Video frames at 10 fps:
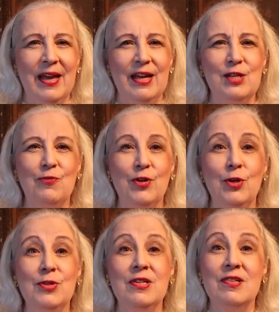is for
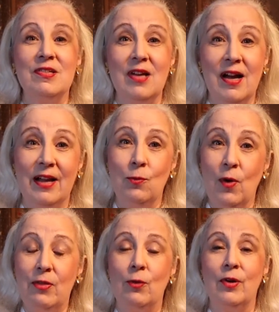you to decide
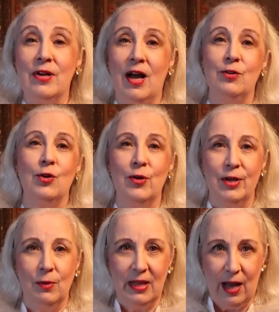whether or not you're going
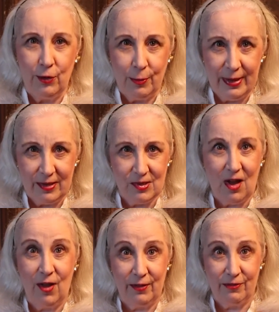to allow your pets
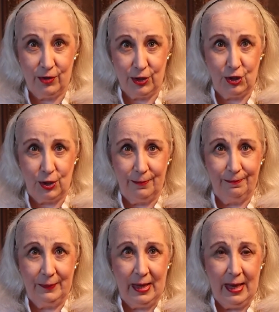on the furniture.
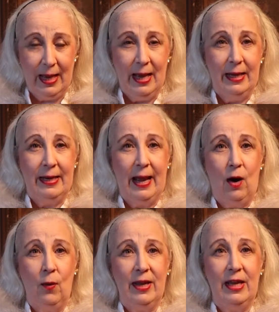
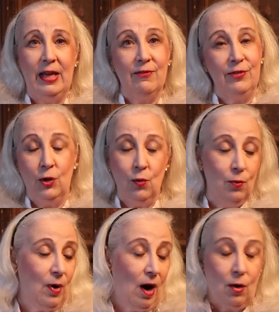Now, if
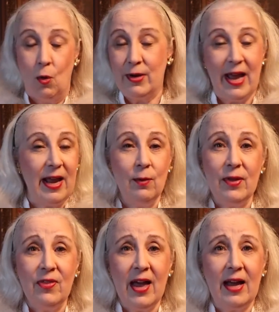you are okay
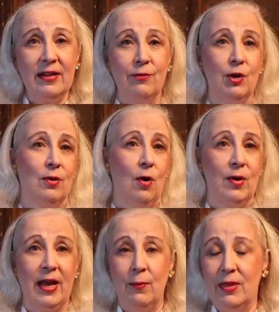with that, if you're
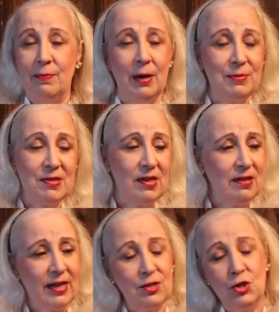okay with the pup
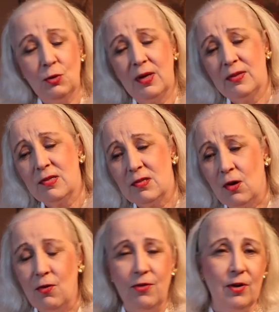sitting next to you on the
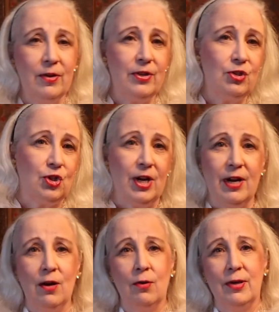sofa or the
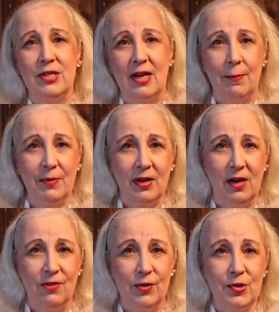chair or atop the
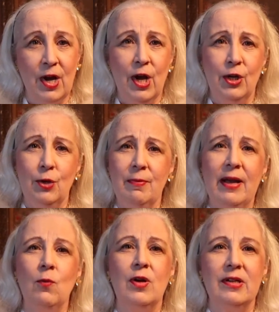covers, you
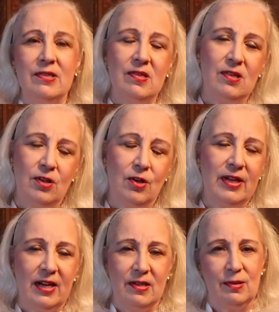might want to consider
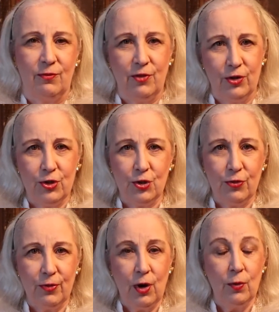getting some furniture
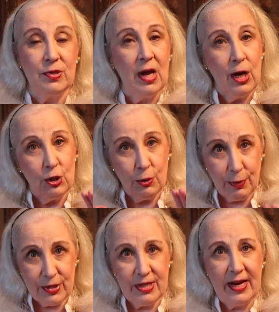throws to
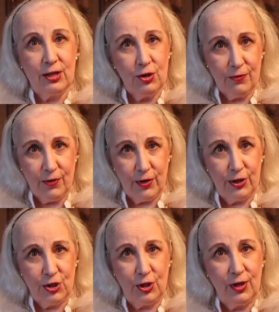protect your
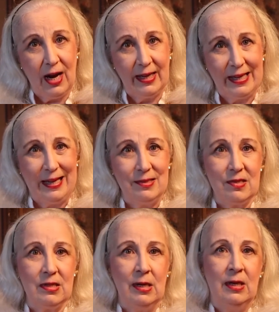furniture
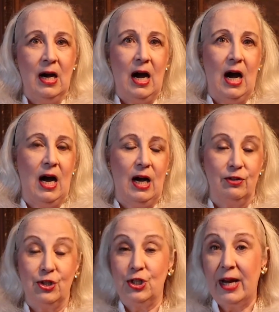against
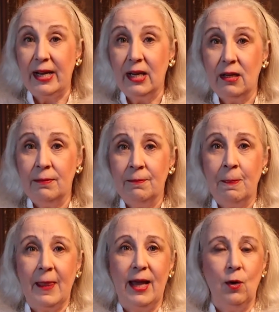shedding,
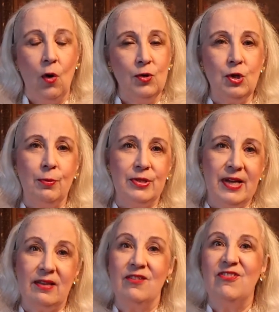and also
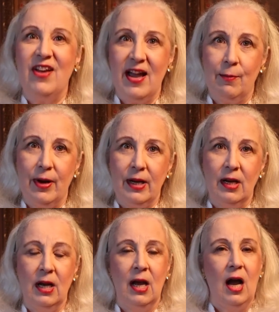protect the fabric
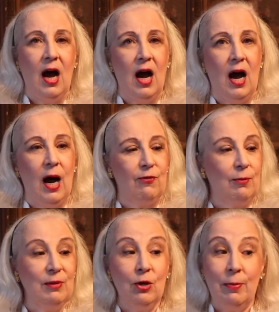
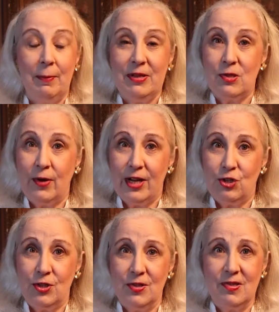from little puppy
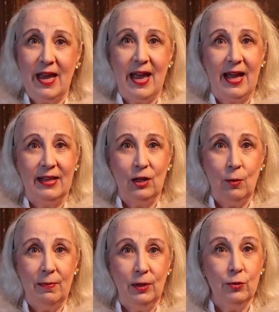scratches and
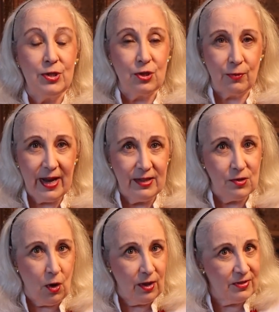little loose threads
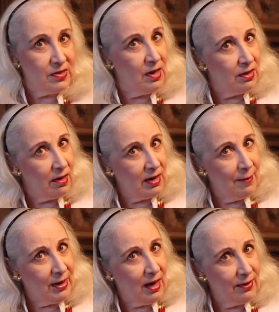all of a sudden are
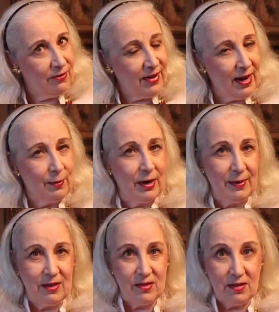coming on the fabric
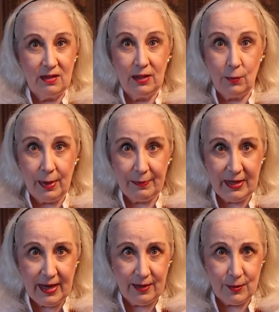because of the little puppy
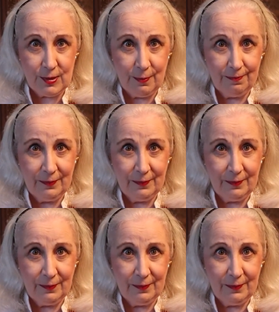nails,